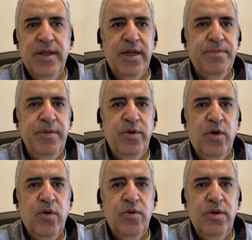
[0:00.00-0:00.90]
Let me
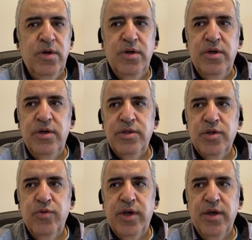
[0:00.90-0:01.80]
know
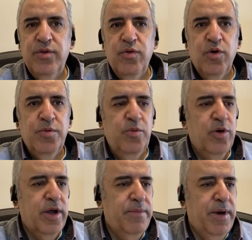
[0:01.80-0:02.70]
so we can talk
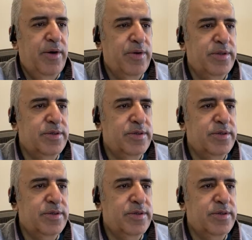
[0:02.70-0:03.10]
more about it.